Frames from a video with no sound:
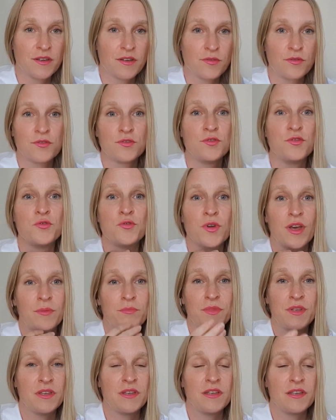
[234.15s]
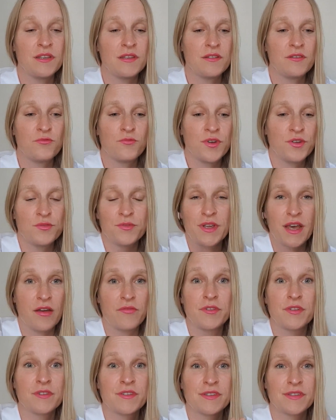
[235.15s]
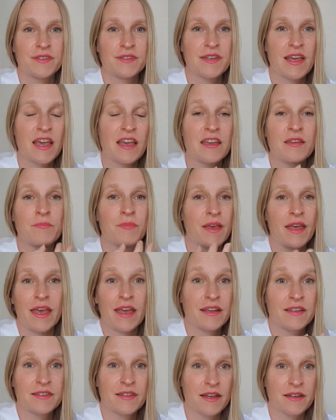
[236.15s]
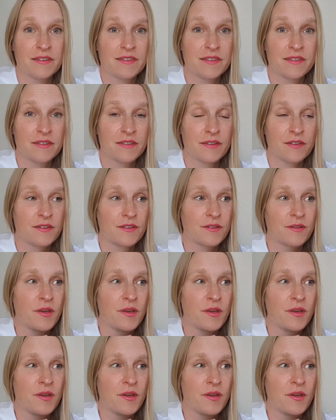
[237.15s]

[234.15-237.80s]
Because you and me, we don't have the same exact